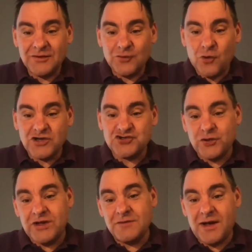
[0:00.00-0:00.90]
One
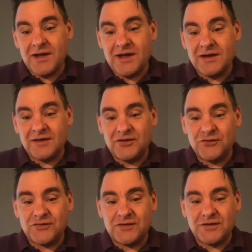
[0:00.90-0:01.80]
tweet by a
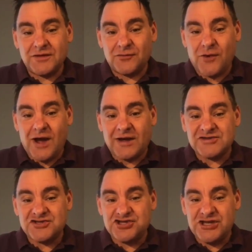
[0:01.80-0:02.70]
Houston Rockets
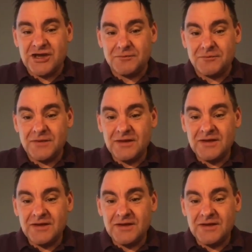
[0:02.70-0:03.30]
GM.